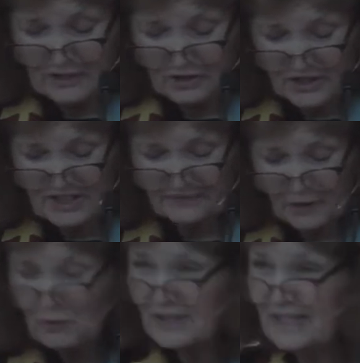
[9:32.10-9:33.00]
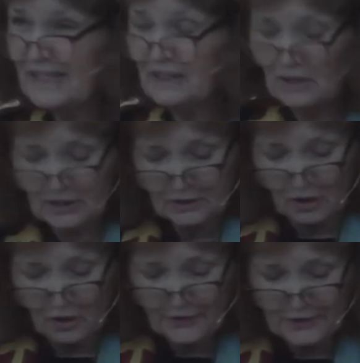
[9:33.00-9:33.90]
Just focusing on
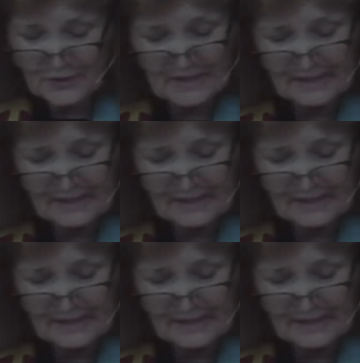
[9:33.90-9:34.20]
all those